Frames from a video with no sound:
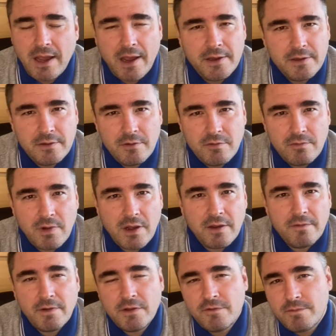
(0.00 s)
I don't know why
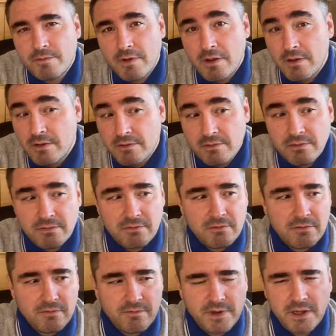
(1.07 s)
one of uh,
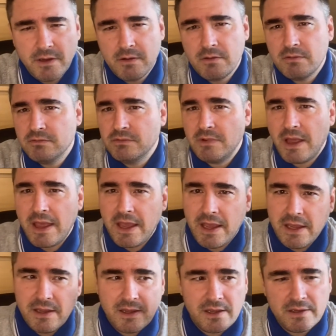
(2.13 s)
video
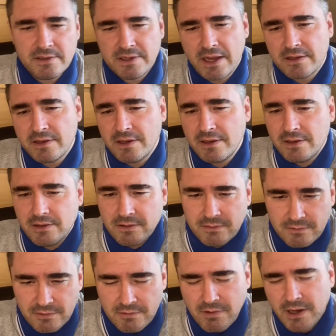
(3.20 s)
A is getting
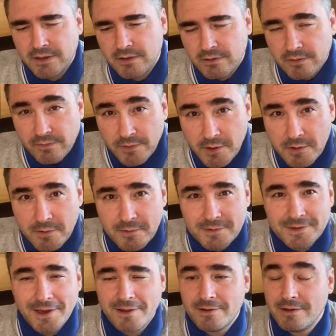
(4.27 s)
quite good views
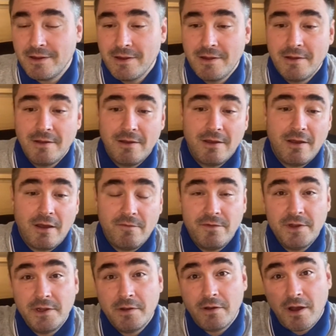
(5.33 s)
and
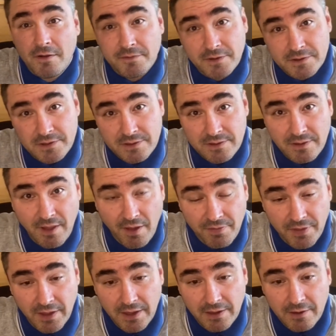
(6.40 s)
video after just
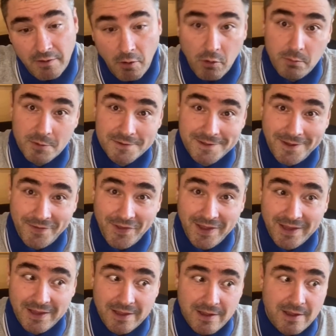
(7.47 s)
nothing, almost
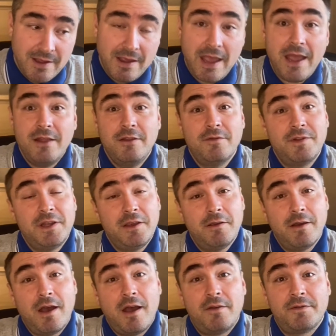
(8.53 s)
nothing, and the video
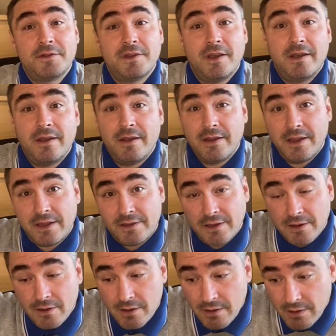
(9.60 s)
after
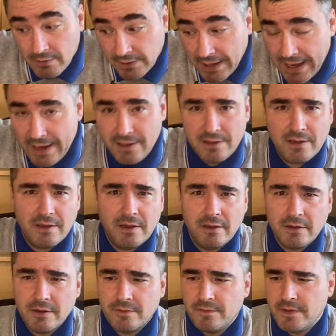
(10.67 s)
getting again
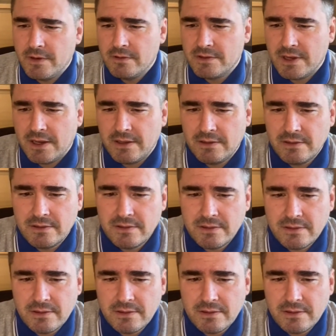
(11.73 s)
good views and